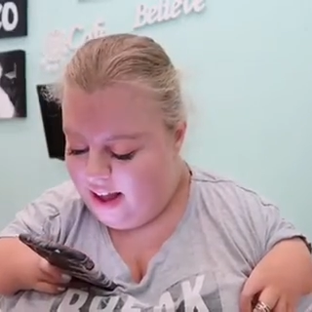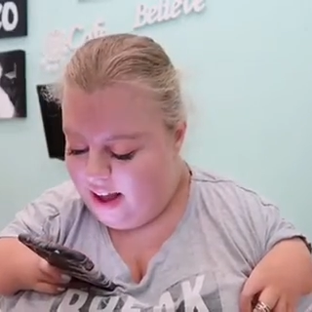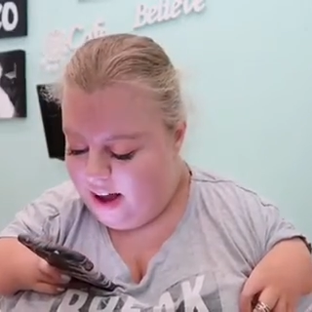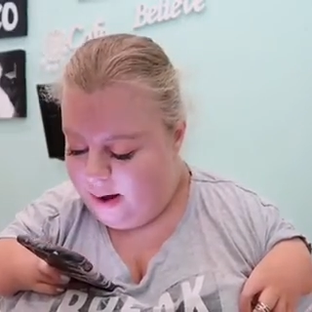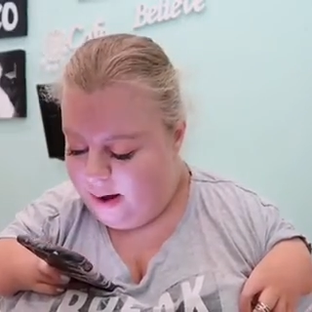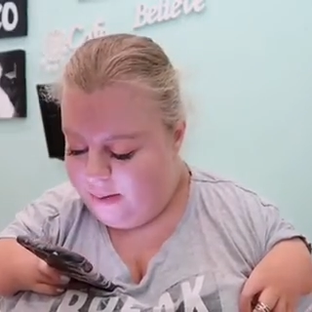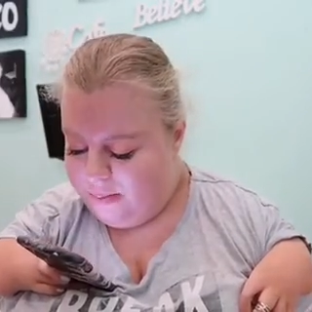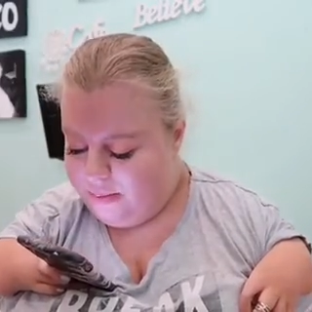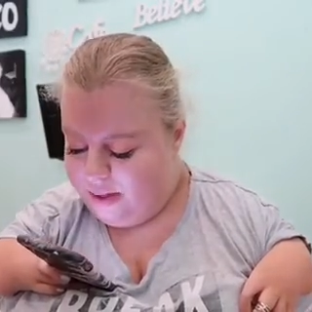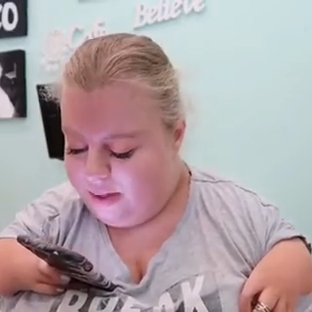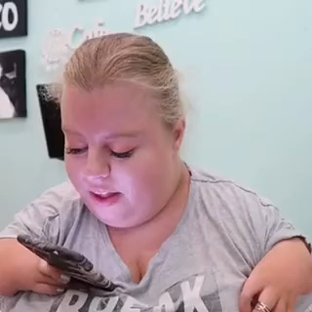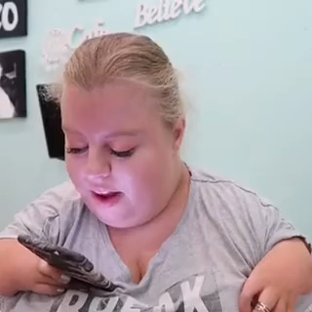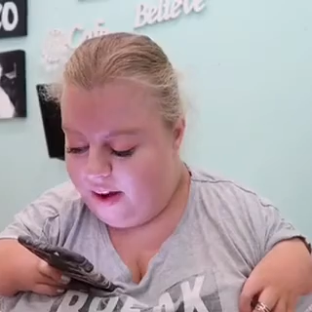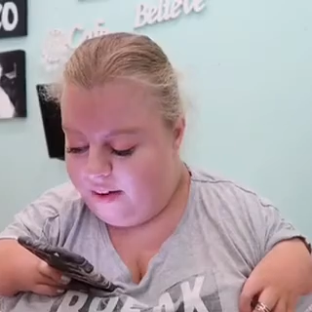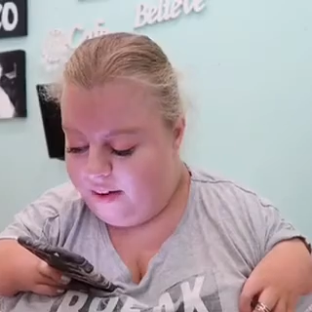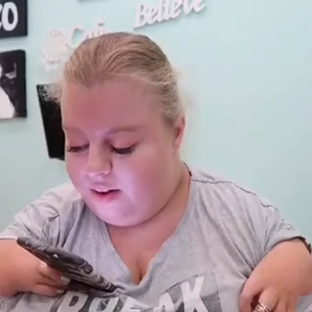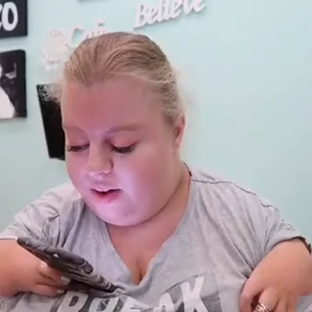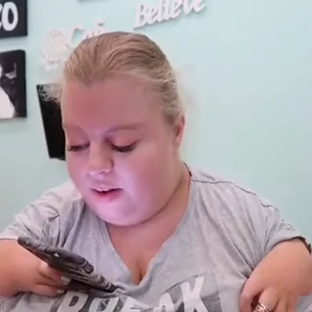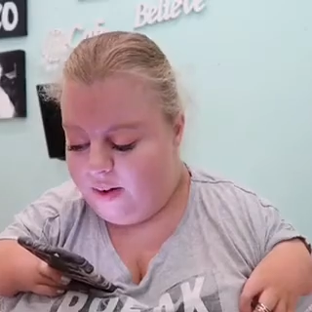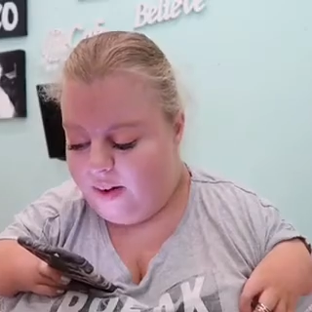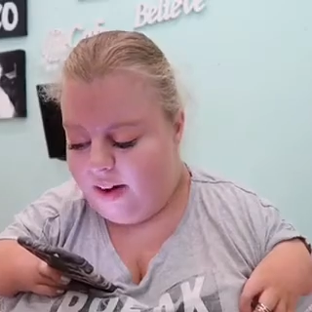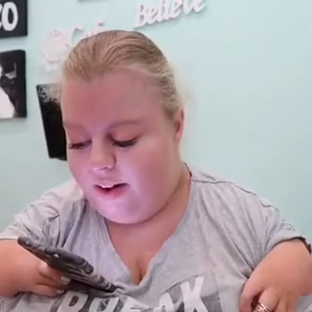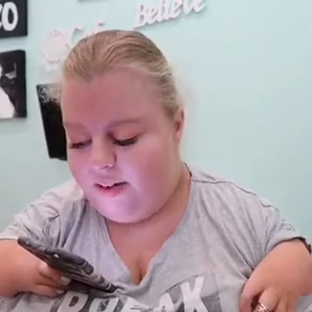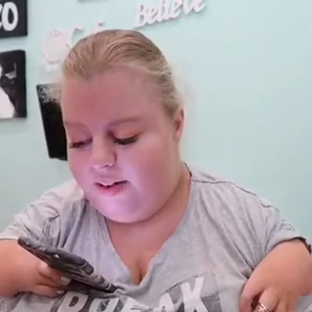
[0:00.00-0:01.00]
um, have
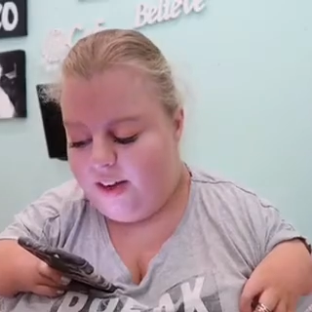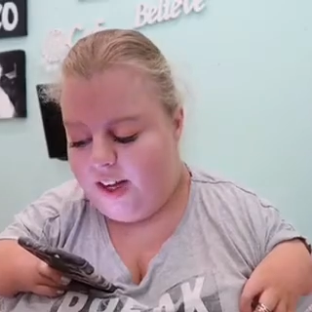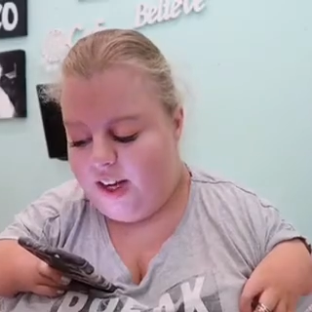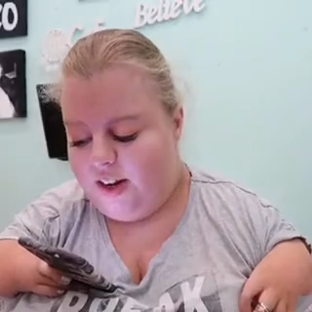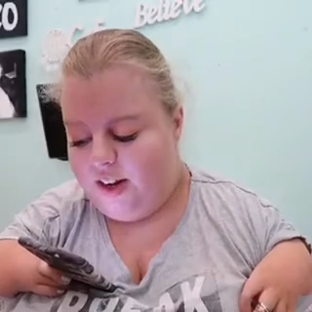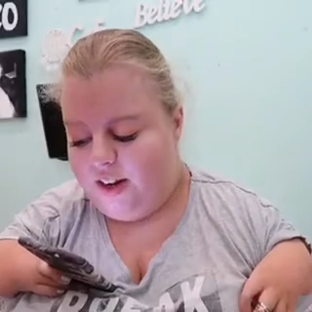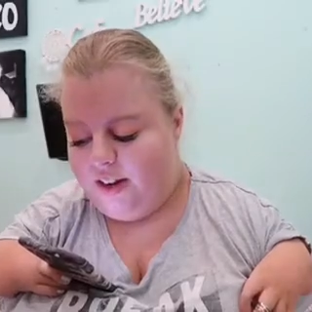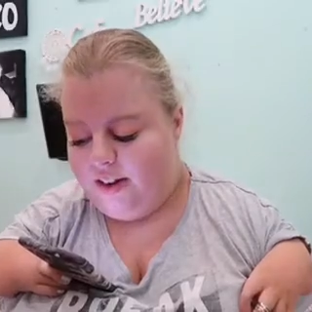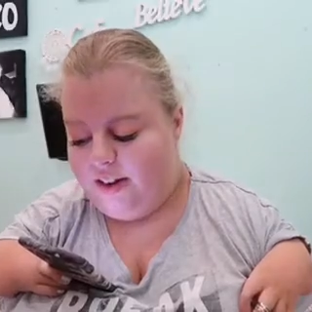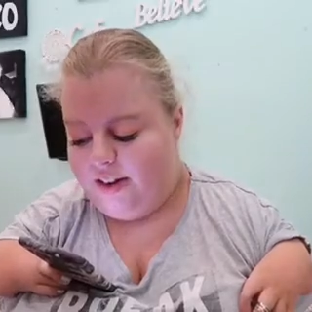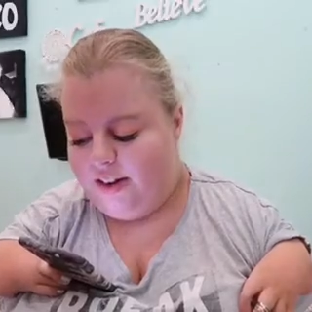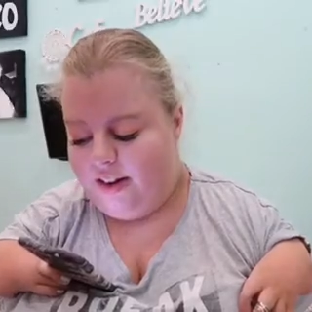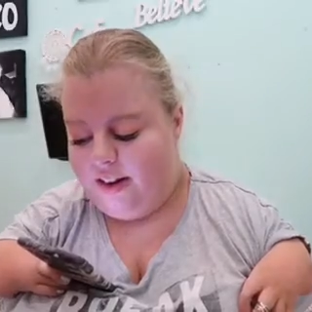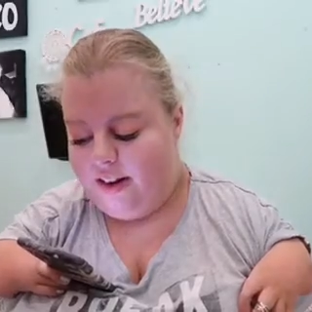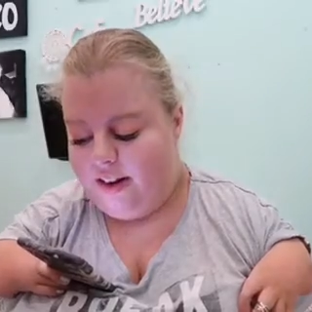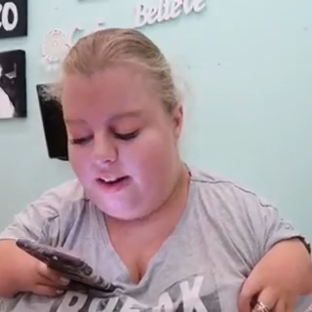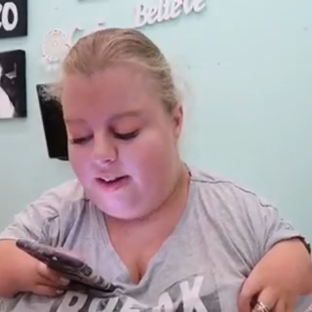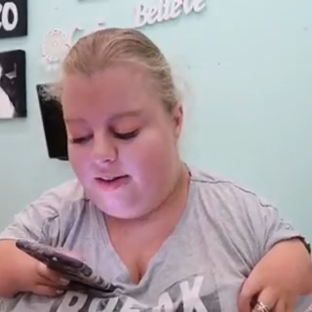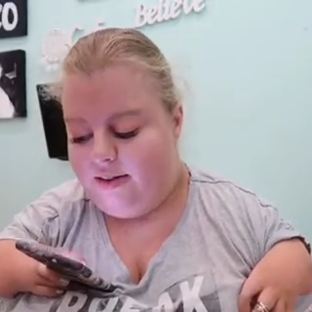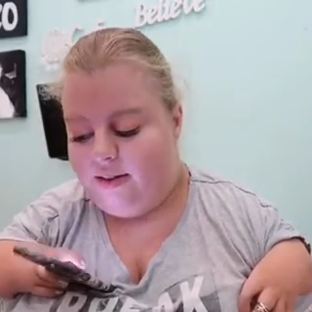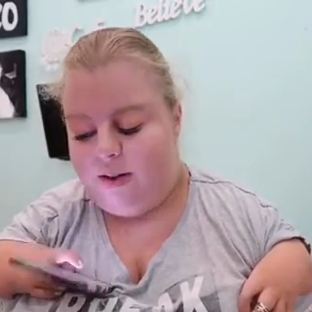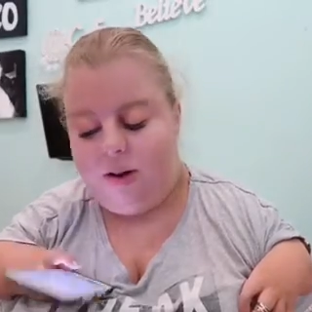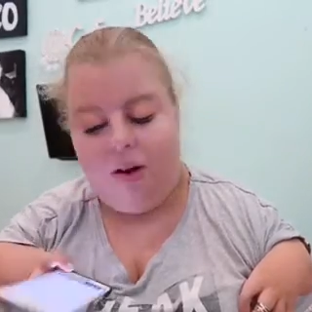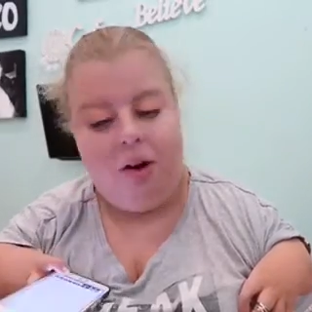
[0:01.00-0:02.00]
you ever used
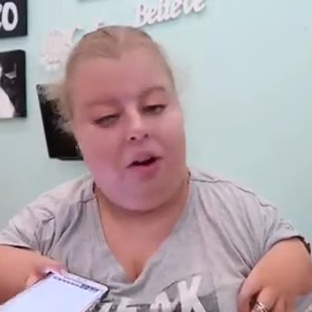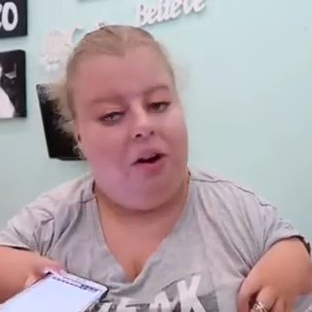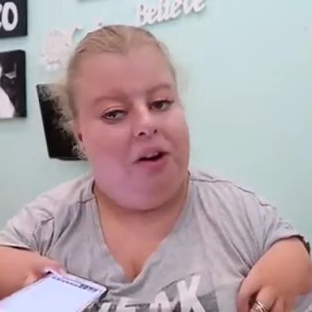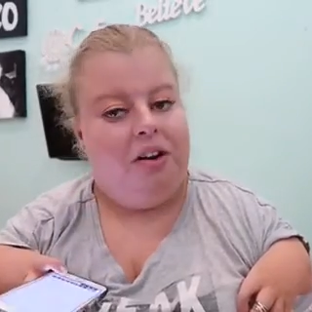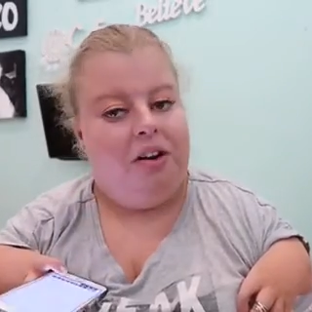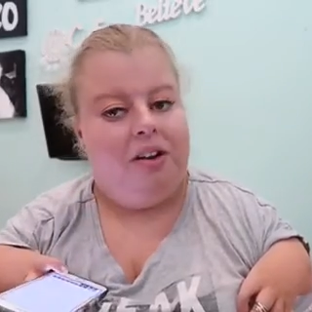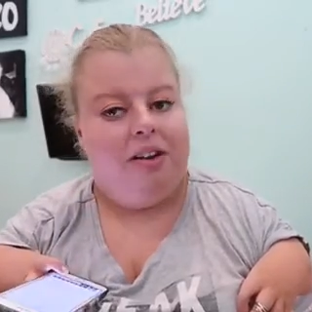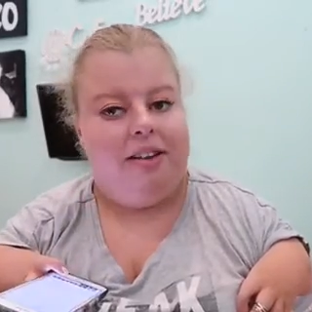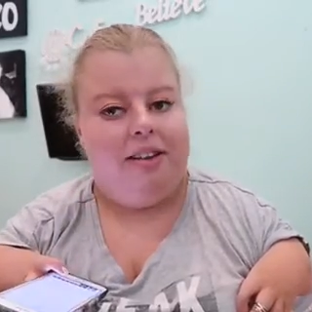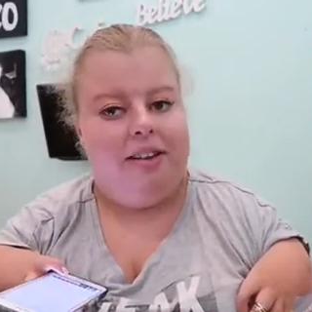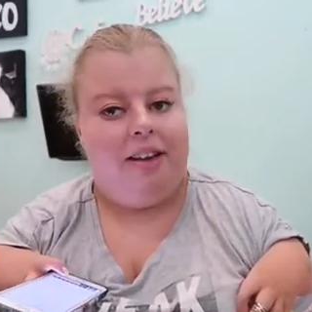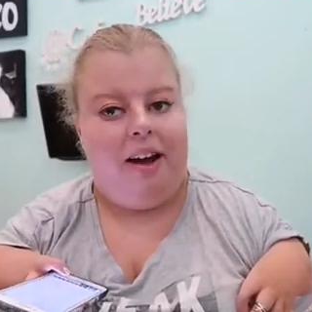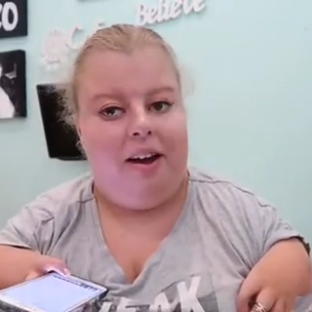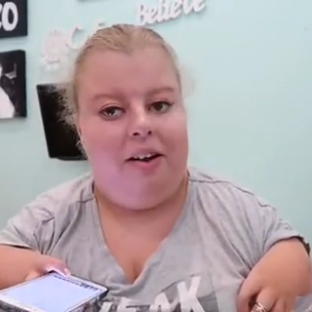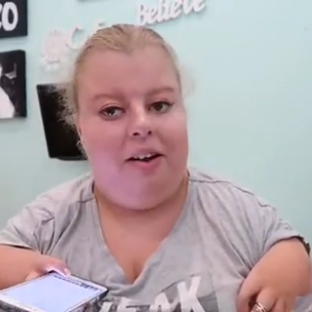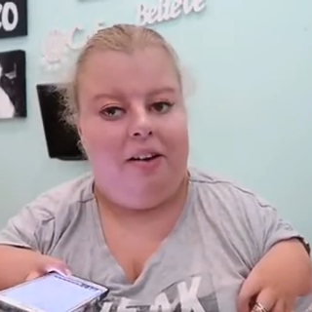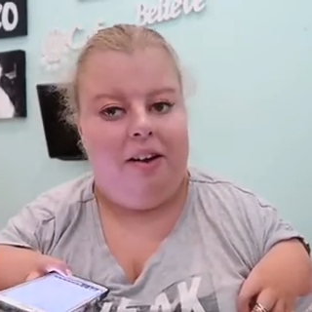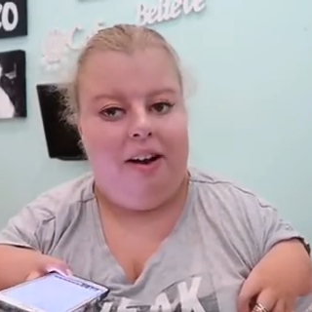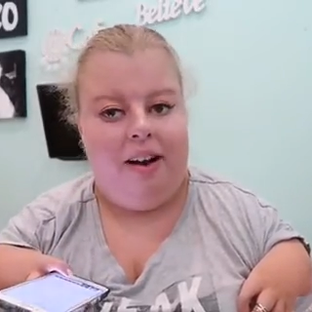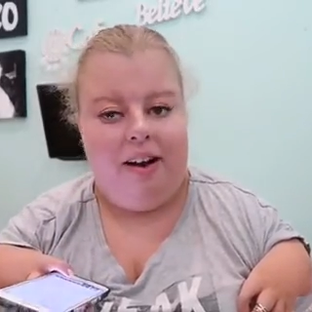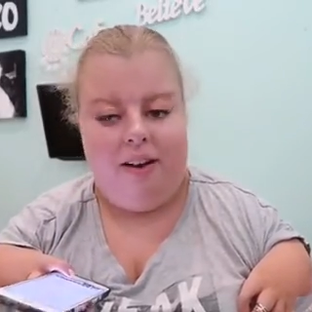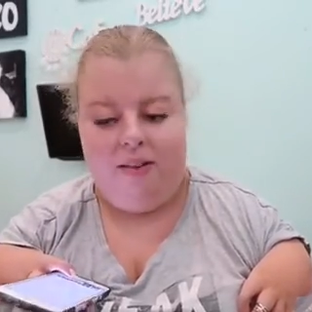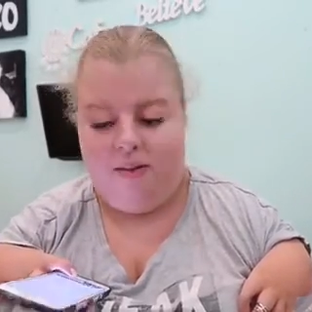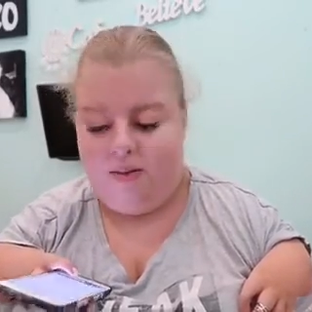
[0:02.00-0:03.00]
it? No, because I
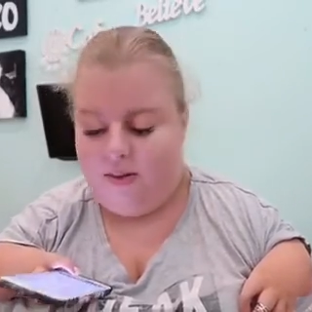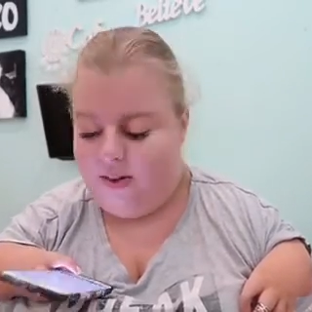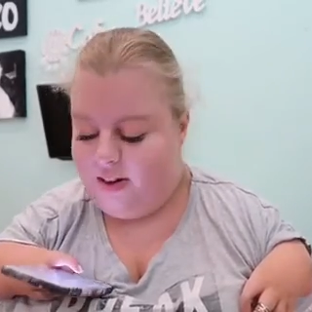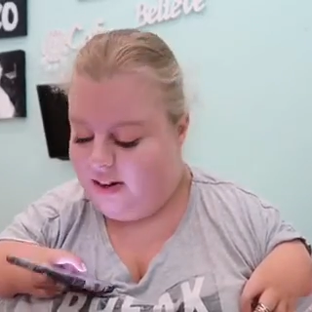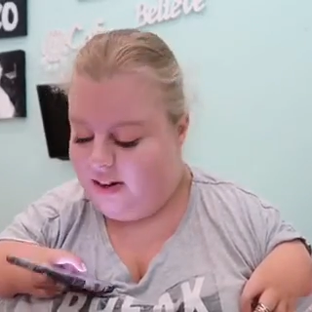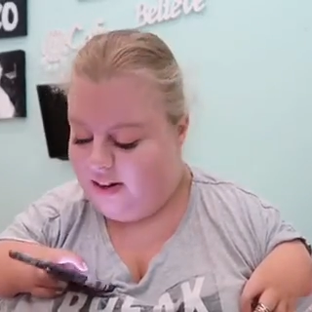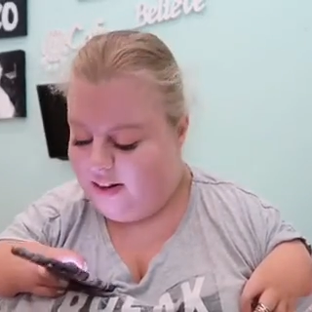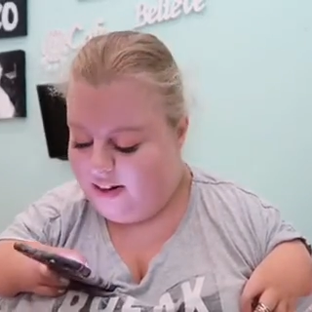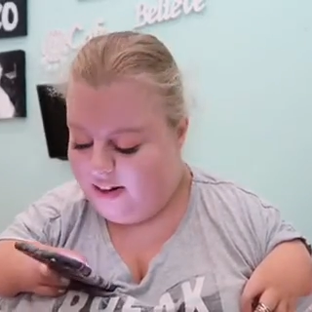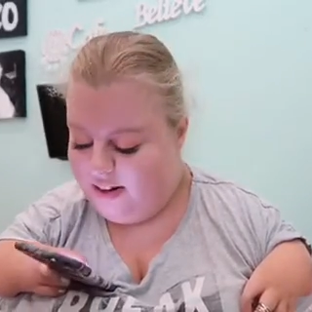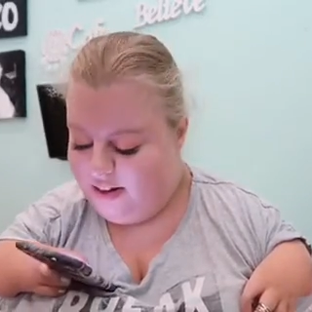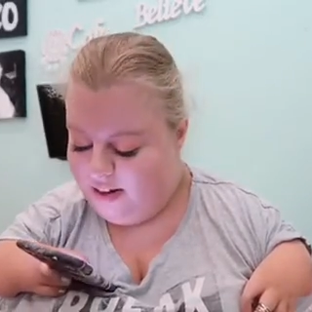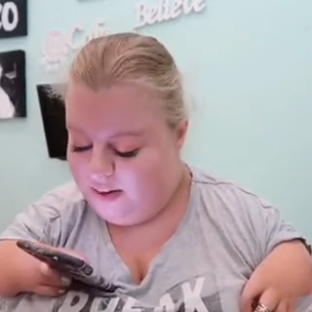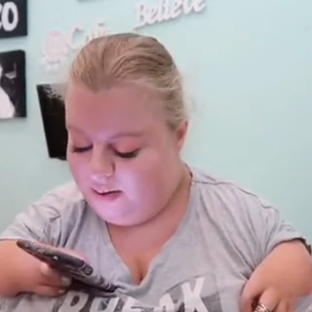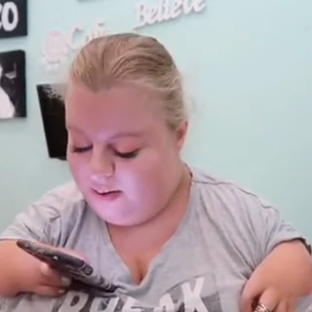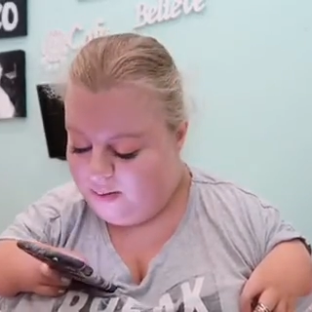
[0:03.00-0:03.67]
don't have one.